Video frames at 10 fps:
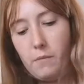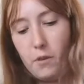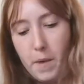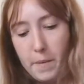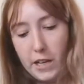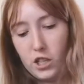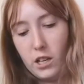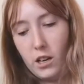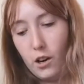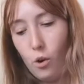I grabbed from him,
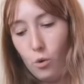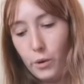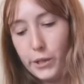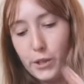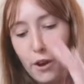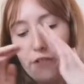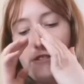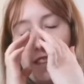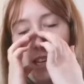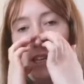actually. I always go
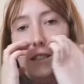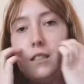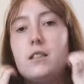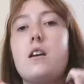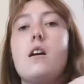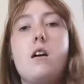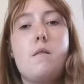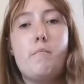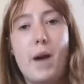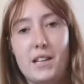for these
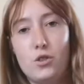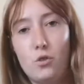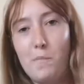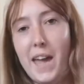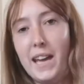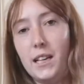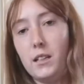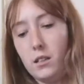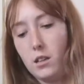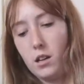pastel pink